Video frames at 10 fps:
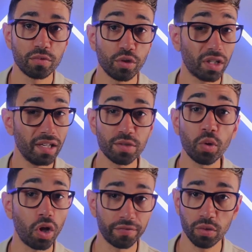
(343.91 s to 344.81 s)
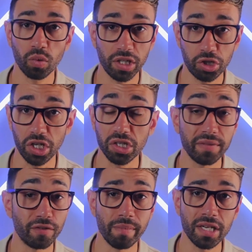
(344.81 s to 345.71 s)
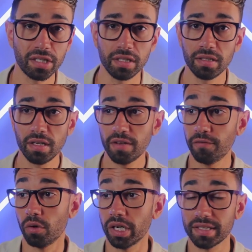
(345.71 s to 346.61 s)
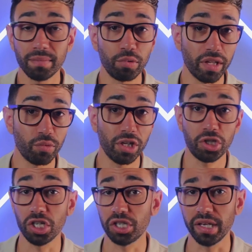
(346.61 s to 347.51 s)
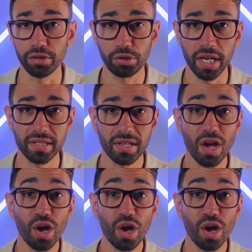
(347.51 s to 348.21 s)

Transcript: Your clients will often want to change information. For example, they want to change their address,